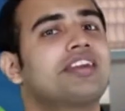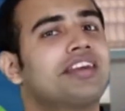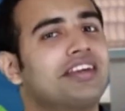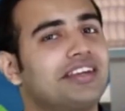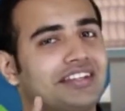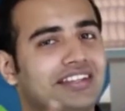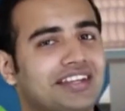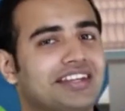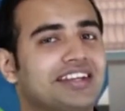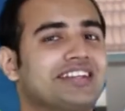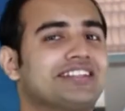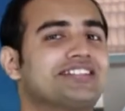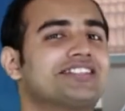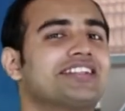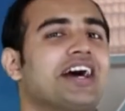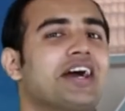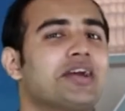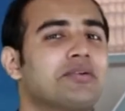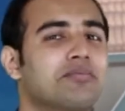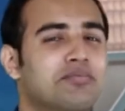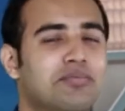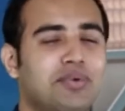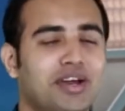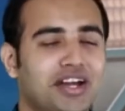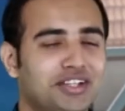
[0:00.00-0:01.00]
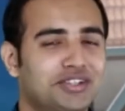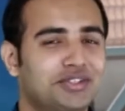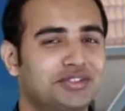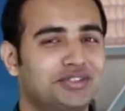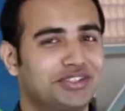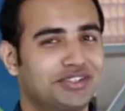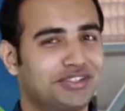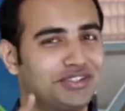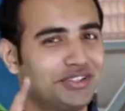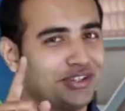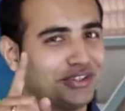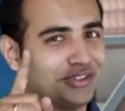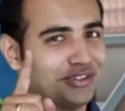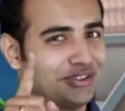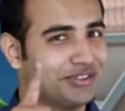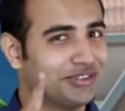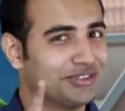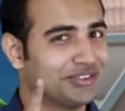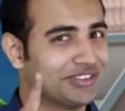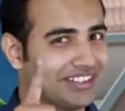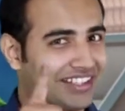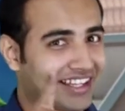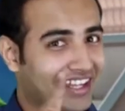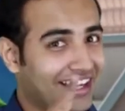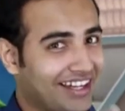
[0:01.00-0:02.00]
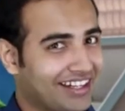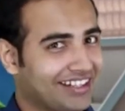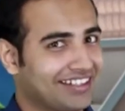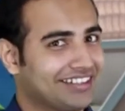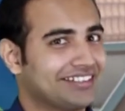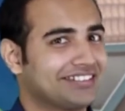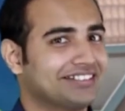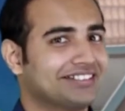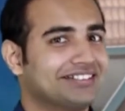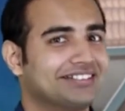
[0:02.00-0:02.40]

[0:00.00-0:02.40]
Yes, I bet you did not know that.